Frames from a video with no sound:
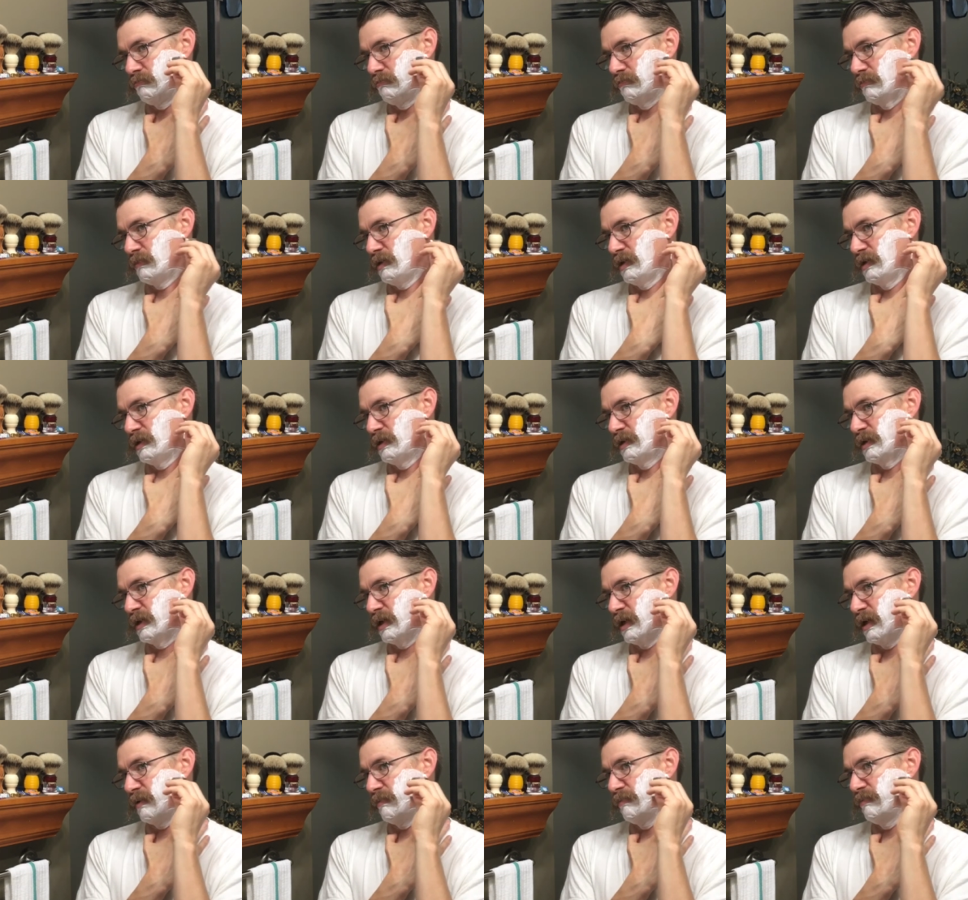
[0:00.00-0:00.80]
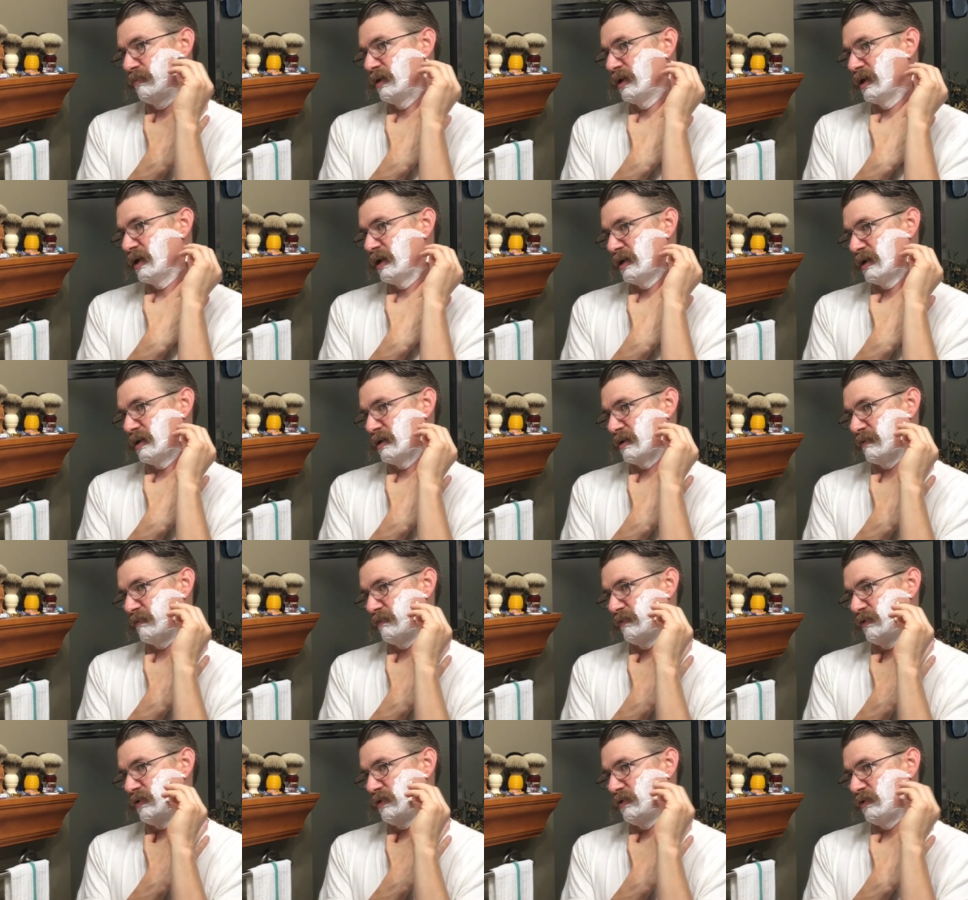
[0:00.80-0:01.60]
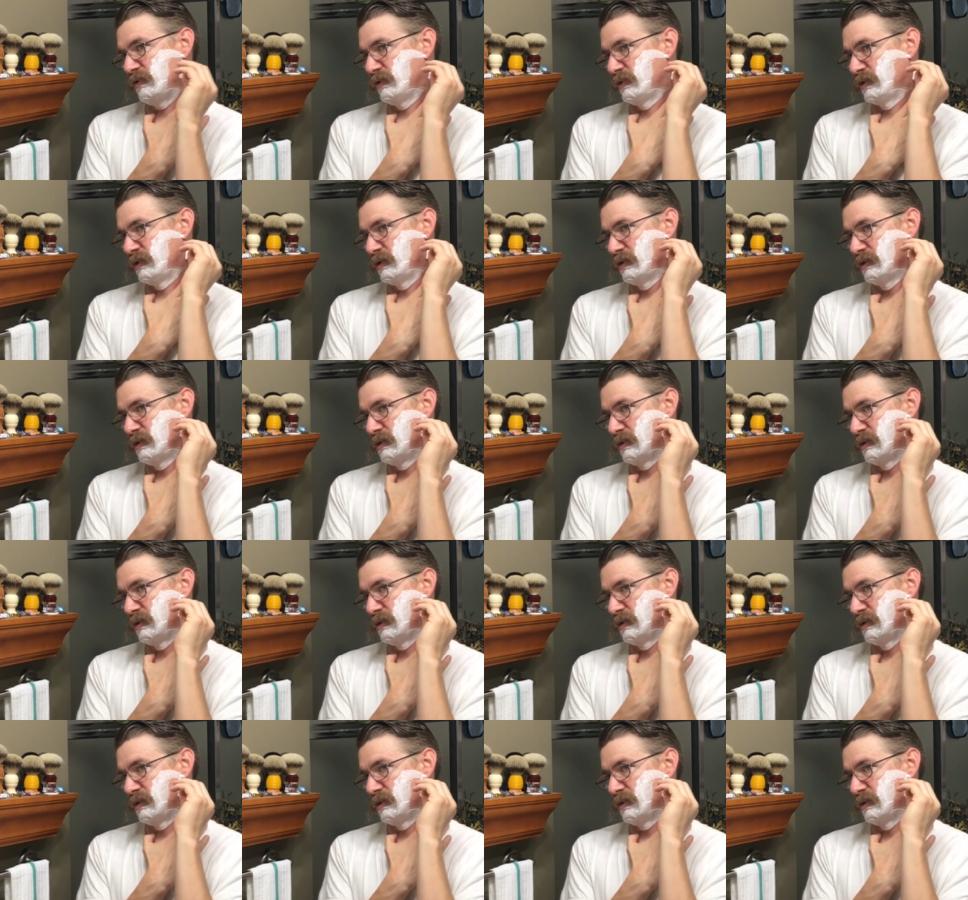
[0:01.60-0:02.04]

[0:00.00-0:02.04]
This is the same blade I've used